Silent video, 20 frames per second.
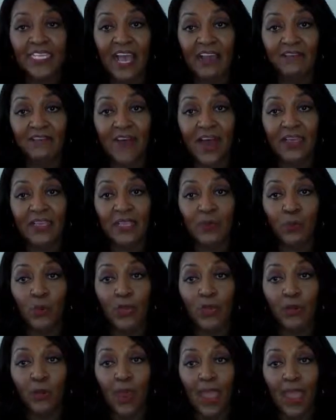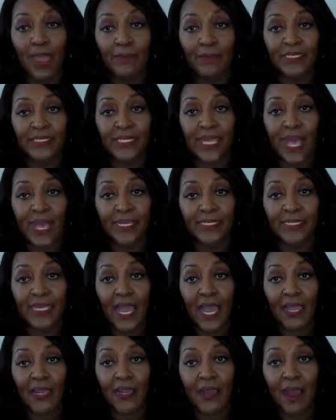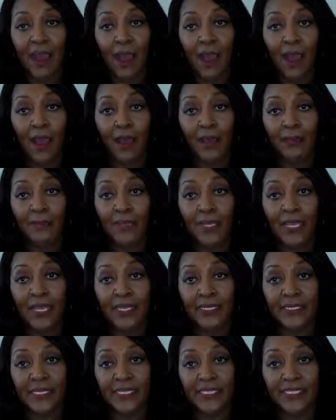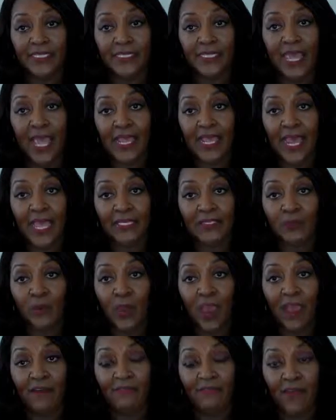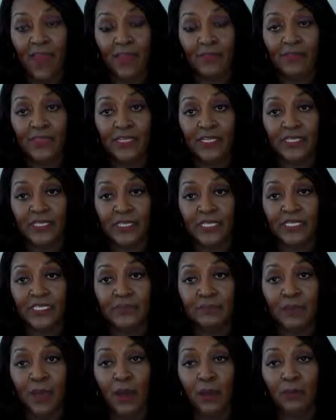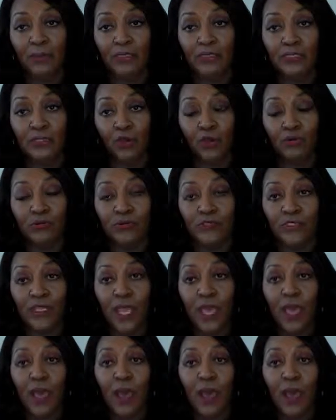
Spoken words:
I finally went on Amazon.com, and that's where I found this Melba Toast.